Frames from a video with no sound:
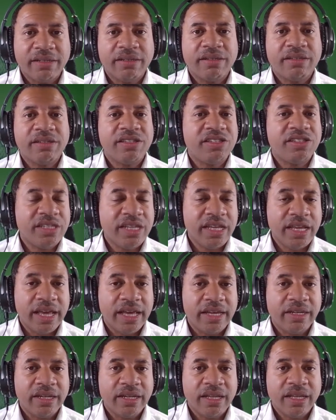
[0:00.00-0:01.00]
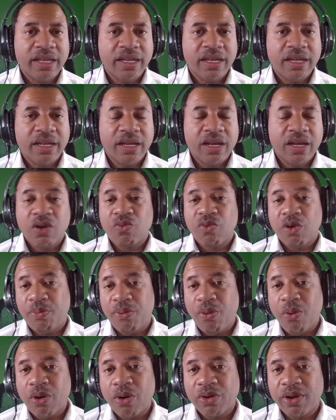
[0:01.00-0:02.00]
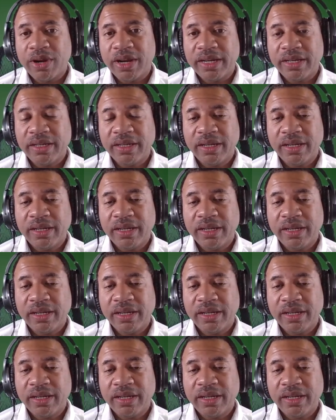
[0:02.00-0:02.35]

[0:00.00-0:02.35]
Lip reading: see it, report on it,